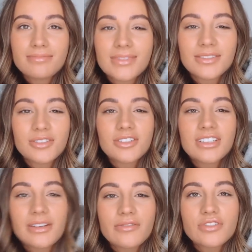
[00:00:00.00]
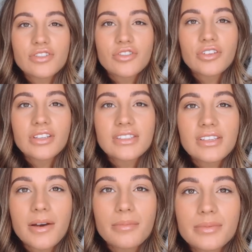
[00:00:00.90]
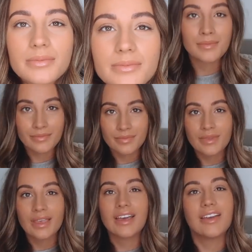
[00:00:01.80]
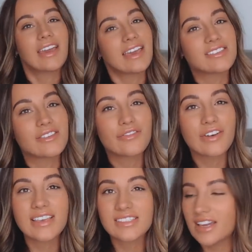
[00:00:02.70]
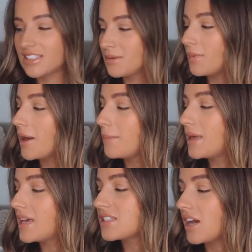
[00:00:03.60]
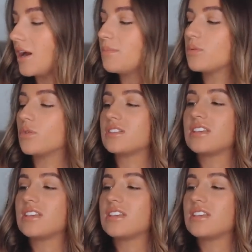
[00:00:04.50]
Oh god, now I've just screwed this up. Okay, so the first item I picked up was